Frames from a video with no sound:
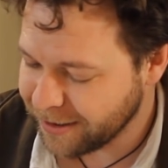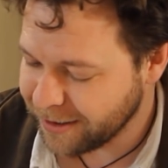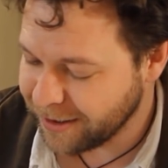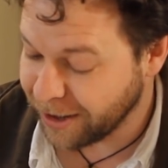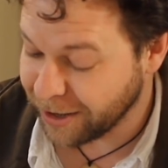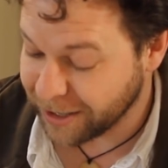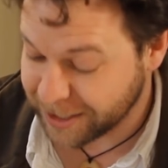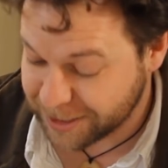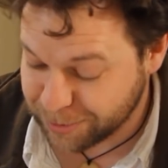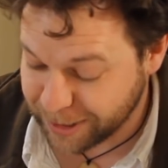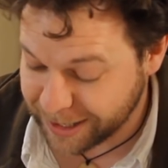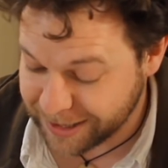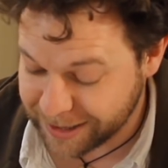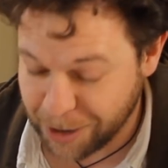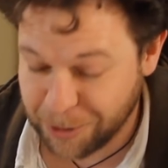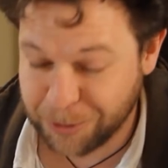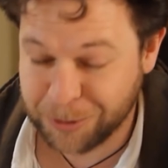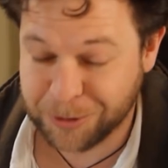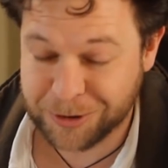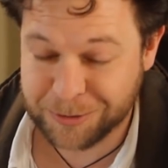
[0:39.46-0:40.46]
I'll explain the
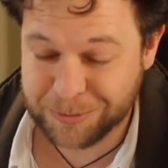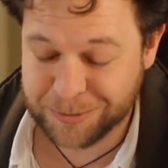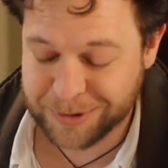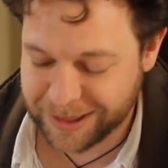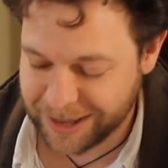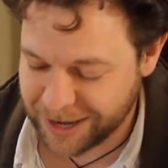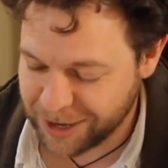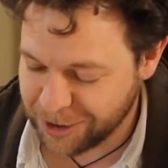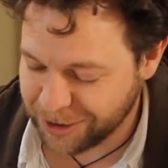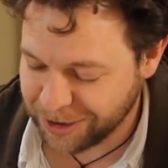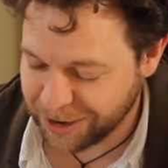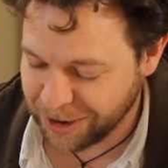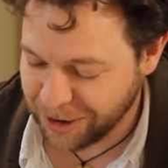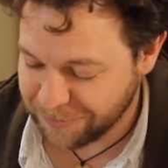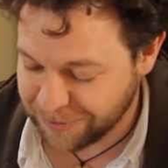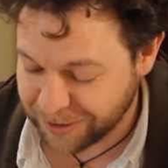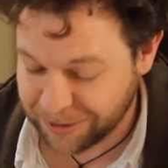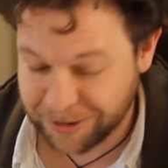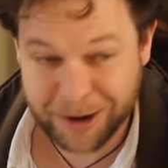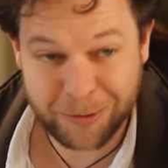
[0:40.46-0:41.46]
algorithm and then you can go
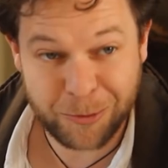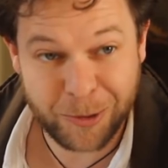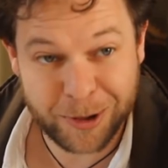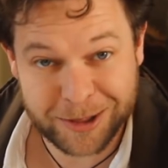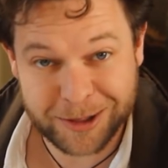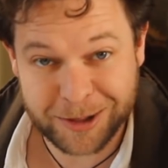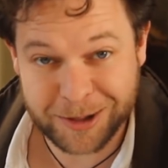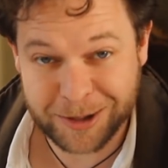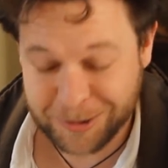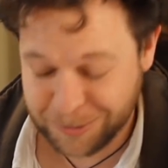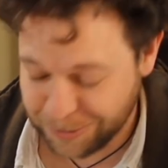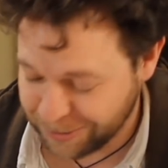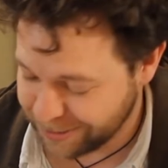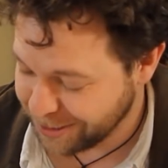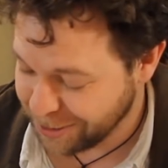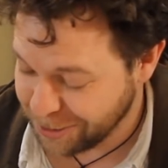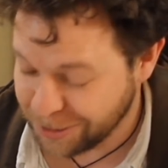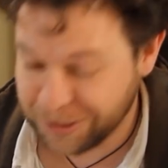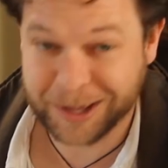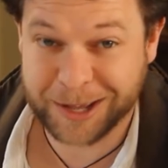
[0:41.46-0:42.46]
and figure out whether
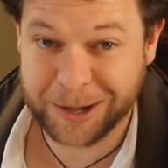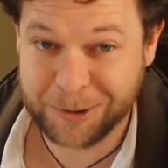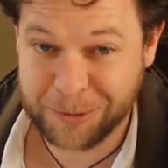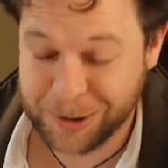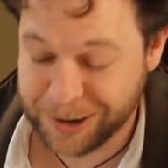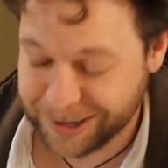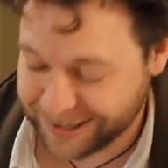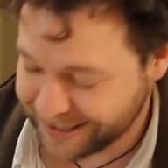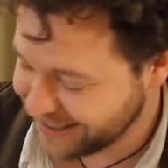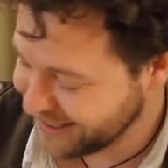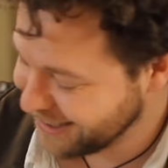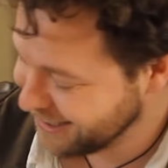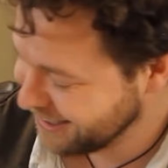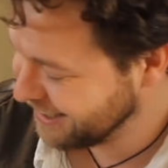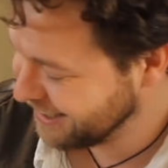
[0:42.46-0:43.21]
you think it works.